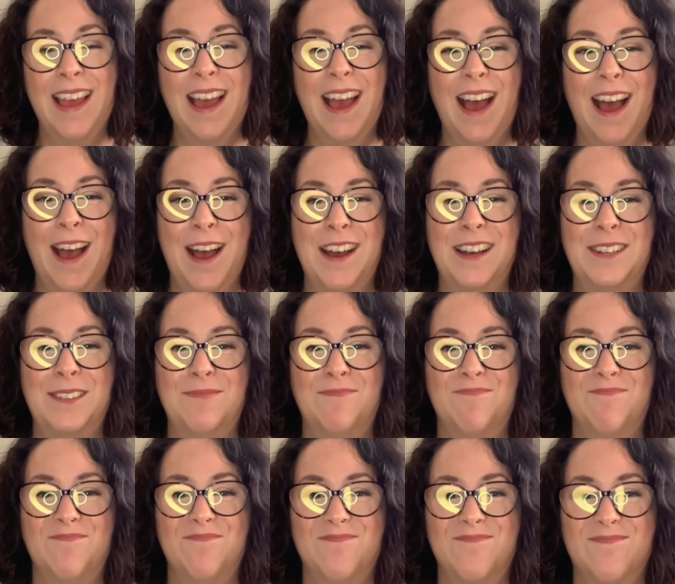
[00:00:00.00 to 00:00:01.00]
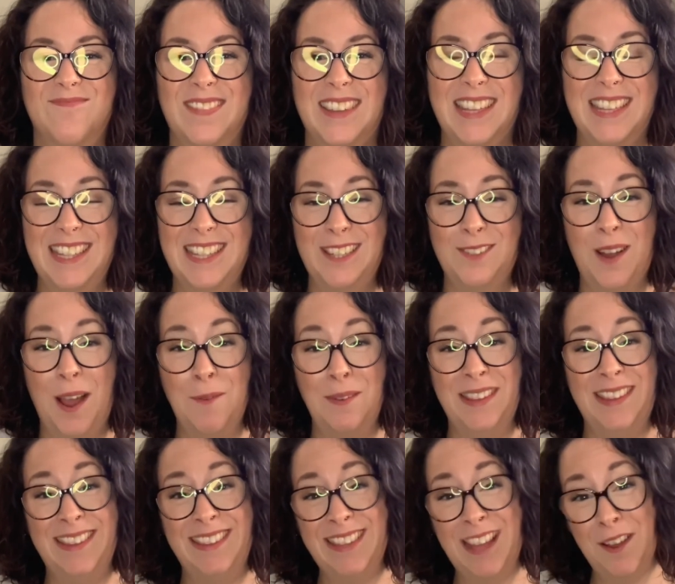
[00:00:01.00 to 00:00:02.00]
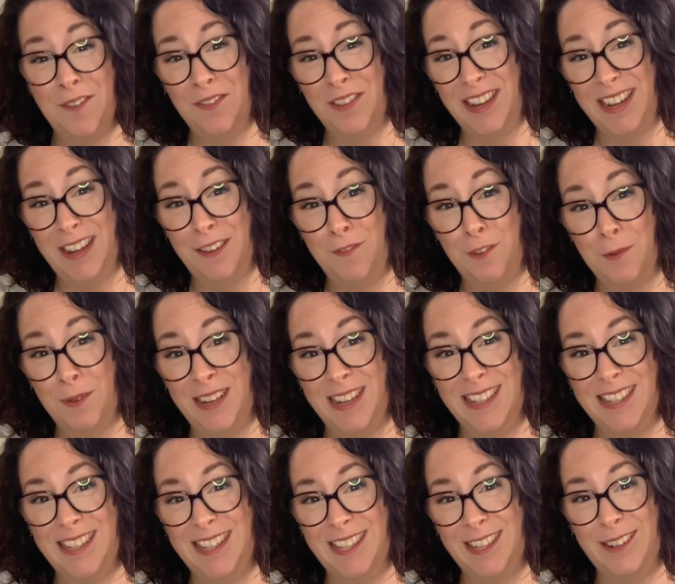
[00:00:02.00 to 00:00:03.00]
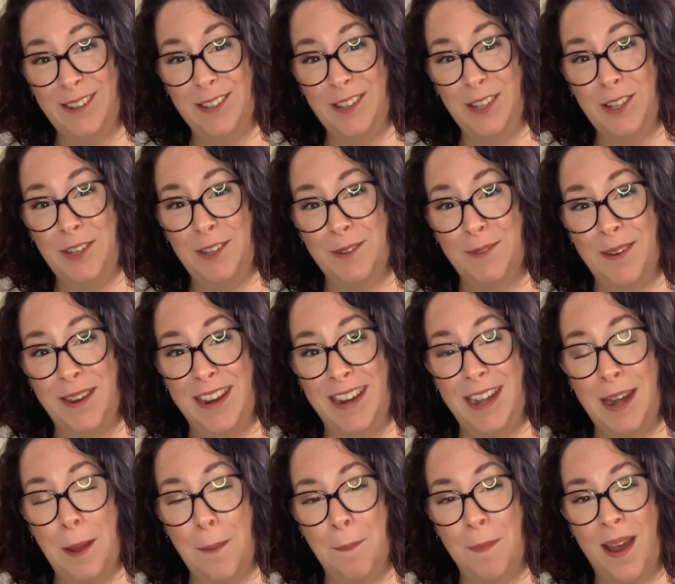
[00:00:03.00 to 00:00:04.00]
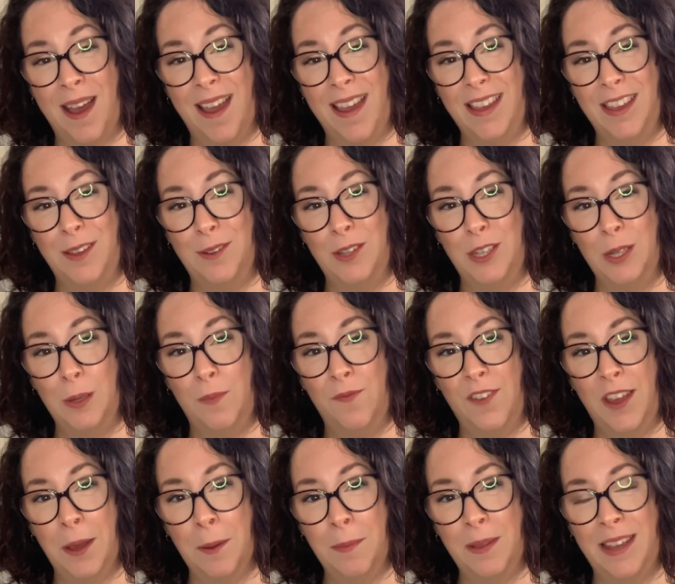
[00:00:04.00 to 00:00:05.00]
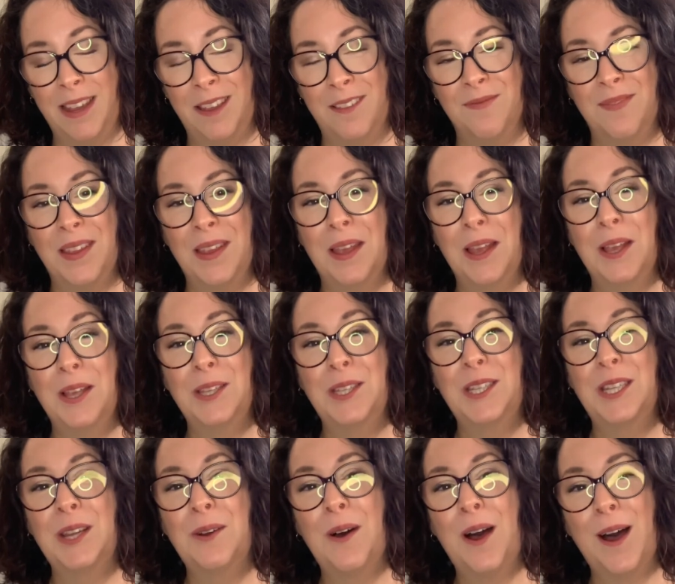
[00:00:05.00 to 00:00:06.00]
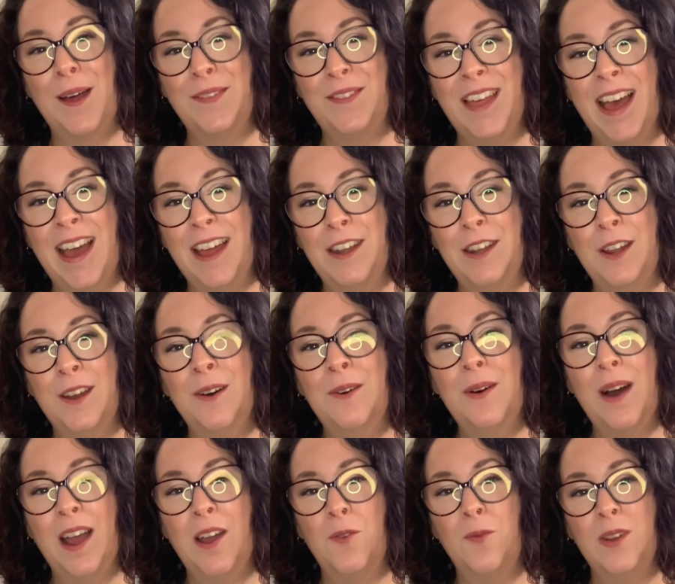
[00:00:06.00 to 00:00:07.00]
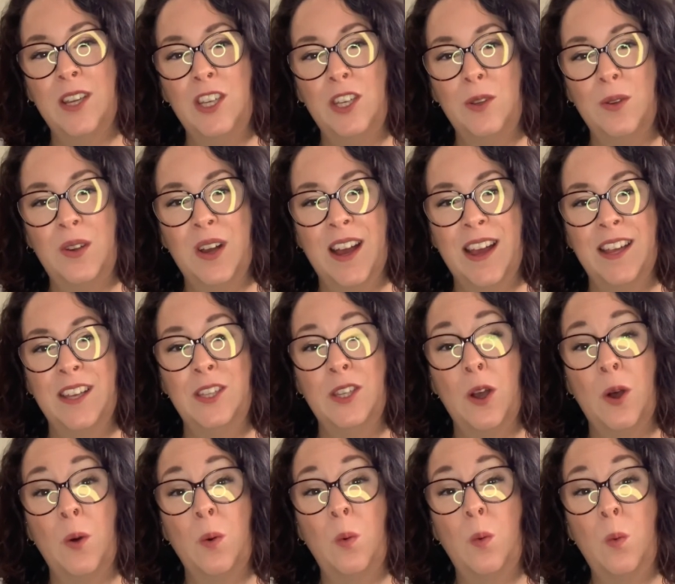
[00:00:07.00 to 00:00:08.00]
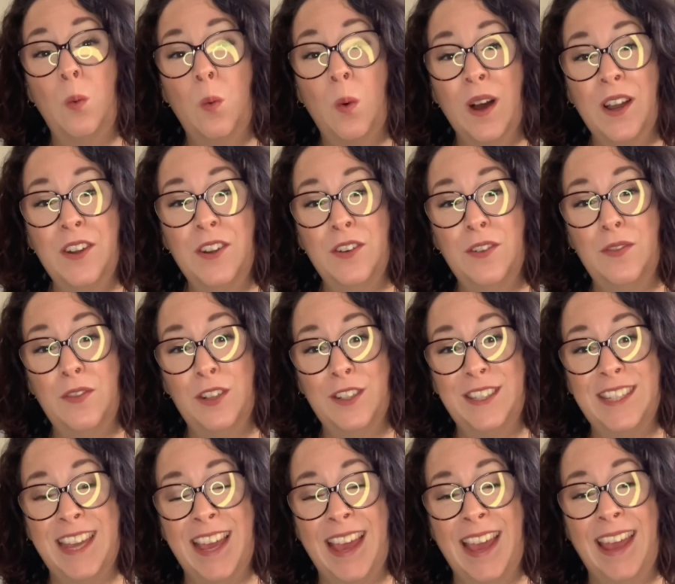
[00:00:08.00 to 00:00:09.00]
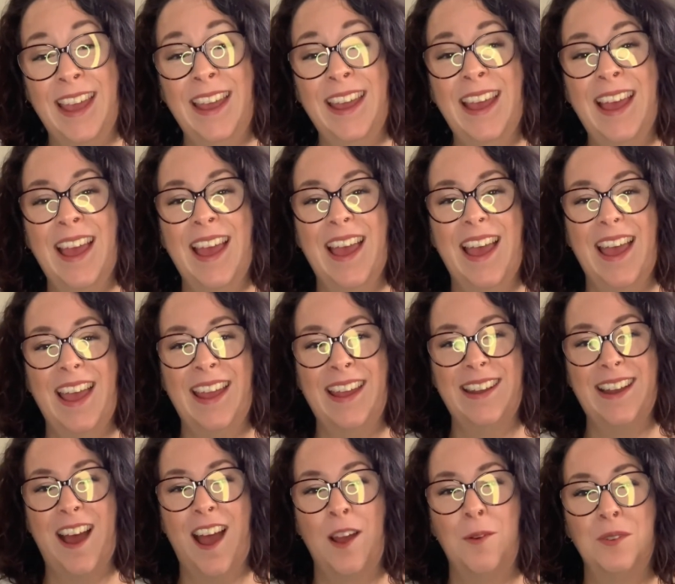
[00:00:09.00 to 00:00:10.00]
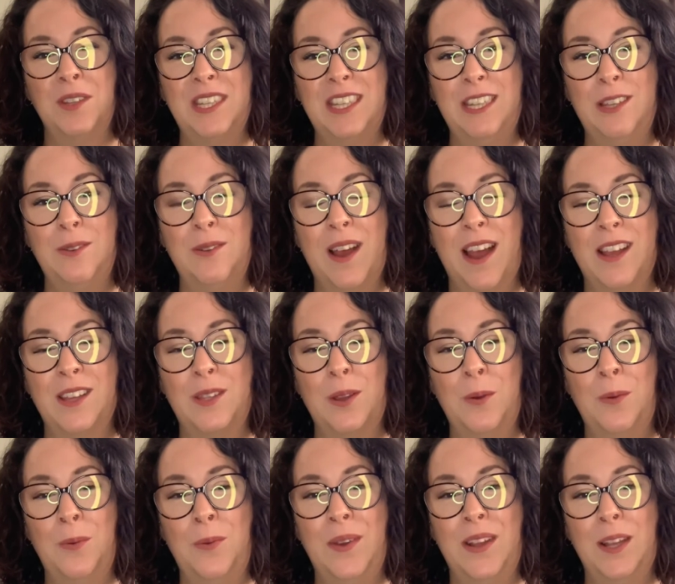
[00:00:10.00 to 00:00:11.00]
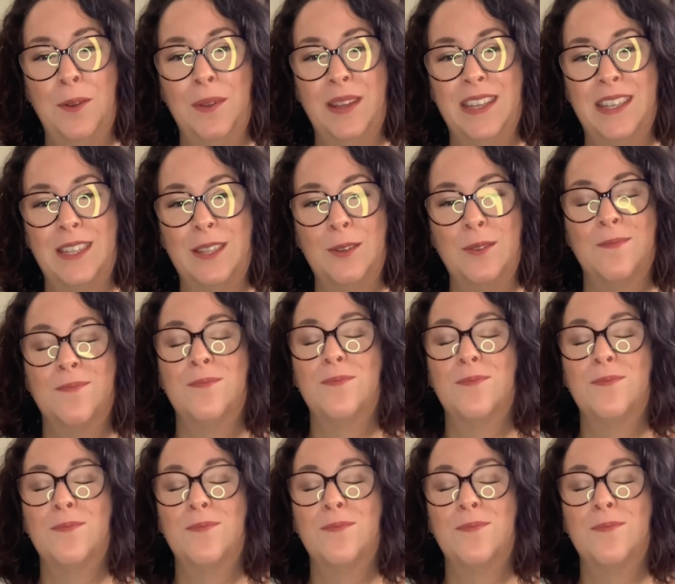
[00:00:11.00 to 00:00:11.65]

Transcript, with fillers: Um, so I would love it if you would consider to join my YouTube family. So on that note, I wish you guys a wonderful day and I will see you guys really, really soon.